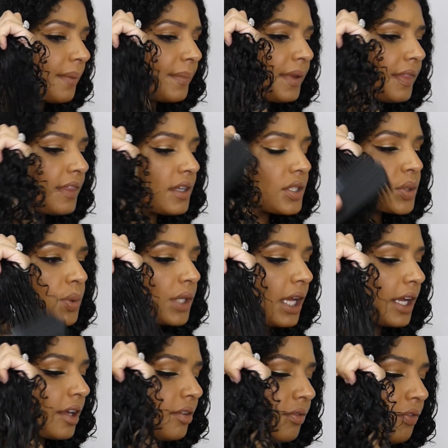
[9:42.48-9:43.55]
I mean, this one
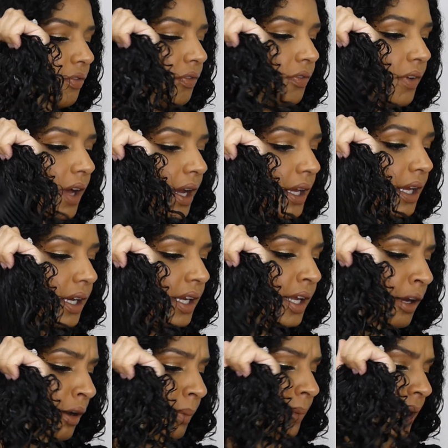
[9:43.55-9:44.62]
I can
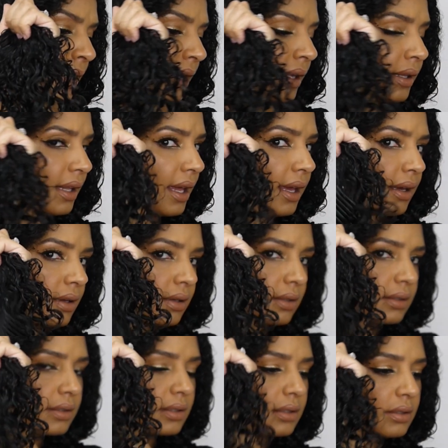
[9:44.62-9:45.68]
hear me like
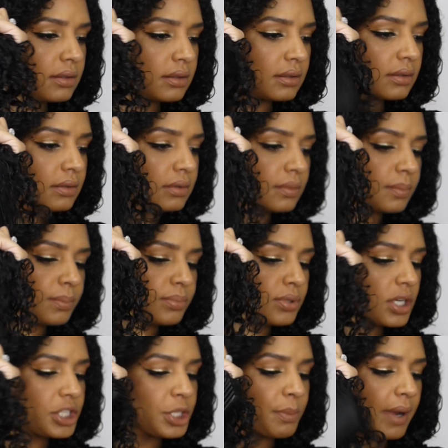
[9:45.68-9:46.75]

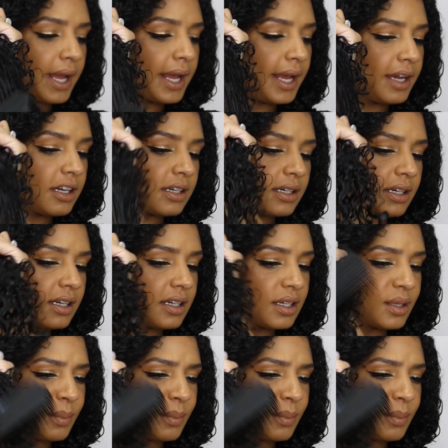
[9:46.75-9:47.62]
brushing my hair,